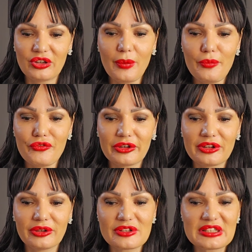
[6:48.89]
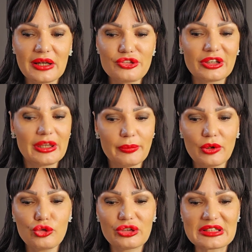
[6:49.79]
comfort, nostalgic
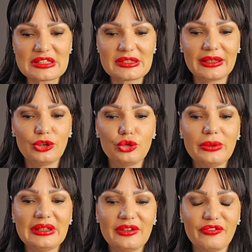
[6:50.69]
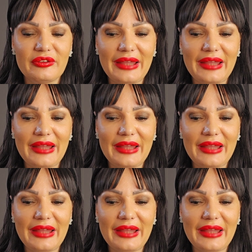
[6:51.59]
emotions, intuitive,